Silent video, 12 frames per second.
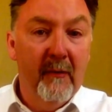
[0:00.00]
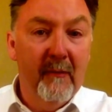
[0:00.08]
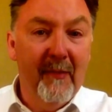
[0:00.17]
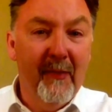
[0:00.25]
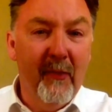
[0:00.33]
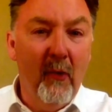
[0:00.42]

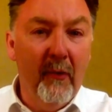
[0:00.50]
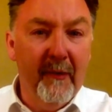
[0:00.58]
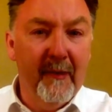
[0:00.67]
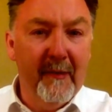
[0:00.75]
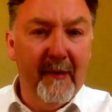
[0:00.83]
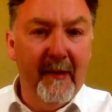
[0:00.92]
thought
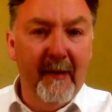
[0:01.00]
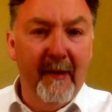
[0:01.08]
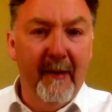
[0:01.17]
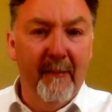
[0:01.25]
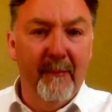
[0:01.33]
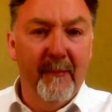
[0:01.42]
that the
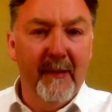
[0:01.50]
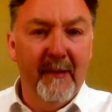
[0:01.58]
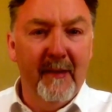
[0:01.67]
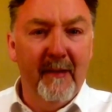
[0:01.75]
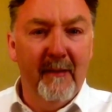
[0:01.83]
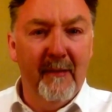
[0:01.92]
um,
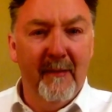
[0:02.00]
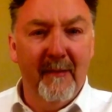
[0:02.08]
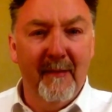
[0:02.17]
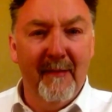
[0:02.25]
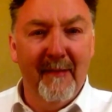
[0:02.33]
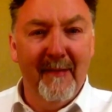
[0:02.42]
the
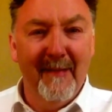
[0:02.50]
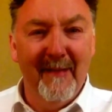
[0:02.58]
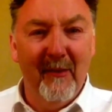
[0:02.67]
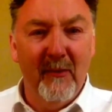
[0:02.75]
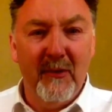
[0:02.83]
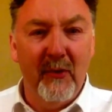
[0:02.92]
the
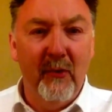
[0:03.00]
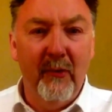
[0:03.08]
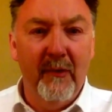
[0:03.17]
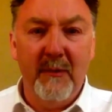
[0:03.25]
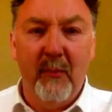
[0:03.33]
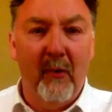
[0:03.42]
Ulster
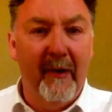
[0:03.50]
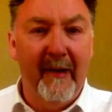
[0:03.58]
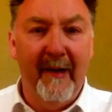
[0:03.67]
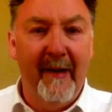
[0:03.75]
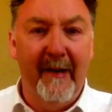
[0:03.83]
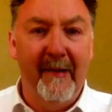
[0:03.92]
Unionist Party had
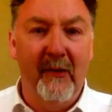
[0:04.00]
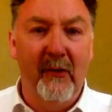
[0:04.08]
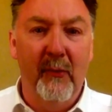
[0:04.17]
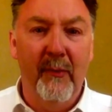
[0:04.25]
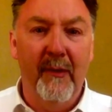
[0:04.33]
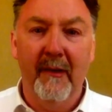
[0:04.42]
anything to
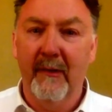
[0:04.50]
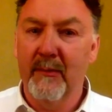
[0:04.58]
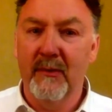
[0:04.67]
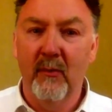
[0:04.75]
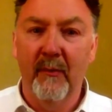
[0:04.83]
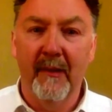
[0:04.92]
do with that. There was
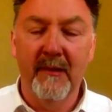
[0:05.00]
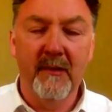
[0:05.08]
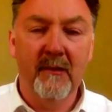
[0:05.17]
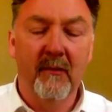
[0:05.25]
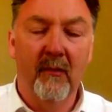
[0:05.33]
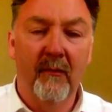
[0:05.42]
no
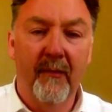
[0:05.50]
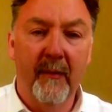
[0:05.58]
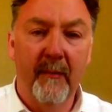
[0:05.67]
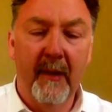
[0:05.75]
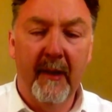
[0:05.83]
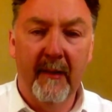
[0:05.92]
mention of
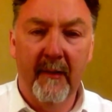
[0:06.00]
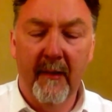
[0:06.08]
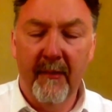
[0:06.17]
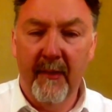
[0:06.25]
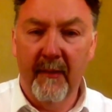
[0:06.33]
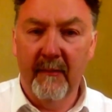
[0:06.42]
them in
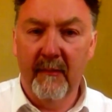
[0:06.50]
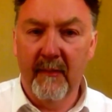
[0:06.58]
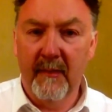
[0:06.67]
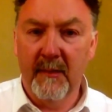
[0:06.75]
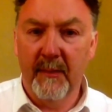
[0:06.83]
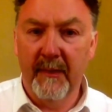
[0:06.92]
the,
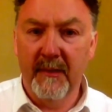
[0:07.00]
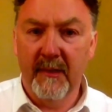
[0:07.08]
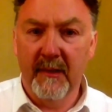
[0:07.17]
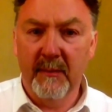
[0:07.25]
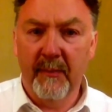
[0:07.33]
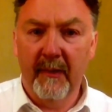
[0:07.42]
the speech in
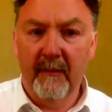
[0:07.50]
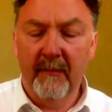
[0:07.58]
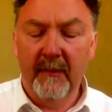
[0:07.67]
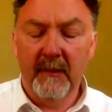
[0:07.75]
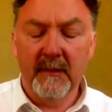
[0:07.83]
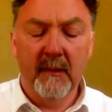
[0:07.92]
East
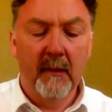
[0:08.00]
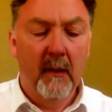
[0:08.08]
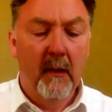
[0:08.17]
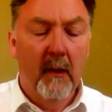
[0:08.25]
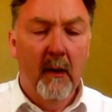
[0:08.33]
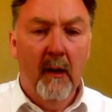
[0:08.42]
Belfast.
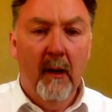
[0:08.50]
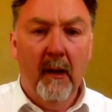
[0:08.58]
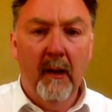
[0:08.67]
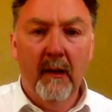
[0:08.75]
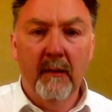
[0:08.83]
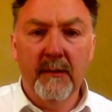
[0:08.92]

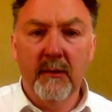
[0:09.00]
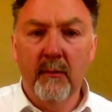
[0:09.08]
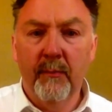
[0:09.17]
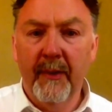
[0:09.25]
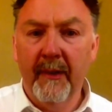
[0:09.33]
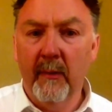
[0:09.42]
Uh, so
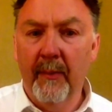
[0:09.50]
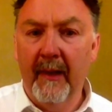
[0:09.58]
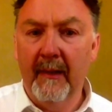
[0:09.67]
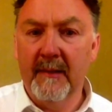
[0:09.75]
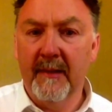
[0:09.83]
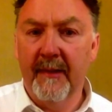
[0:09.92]
pick your
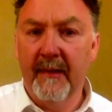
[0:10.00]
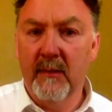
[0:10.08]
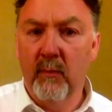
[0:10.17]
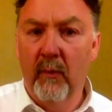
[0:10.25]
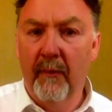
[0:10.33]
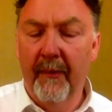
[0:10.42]
battles, I think, is
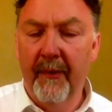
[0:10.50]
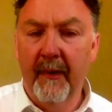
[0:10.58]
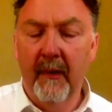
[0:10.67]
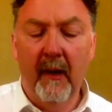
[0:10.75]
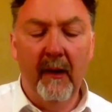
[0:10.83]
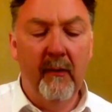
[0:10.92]
one
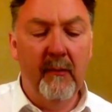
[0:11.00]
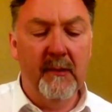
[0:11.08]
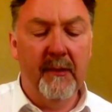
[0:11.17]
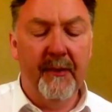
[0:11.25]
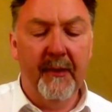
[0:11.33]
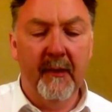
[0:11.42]
thing. I
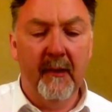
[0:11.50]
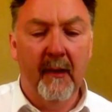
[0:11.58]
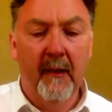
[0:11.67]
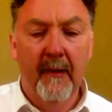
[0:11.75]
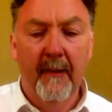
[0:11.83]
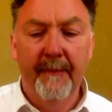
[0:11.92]
also think
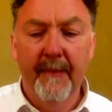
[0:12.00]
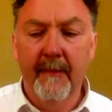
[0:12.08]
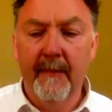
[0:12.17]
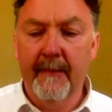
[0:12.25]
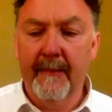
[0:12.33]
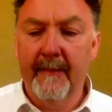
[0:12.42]
that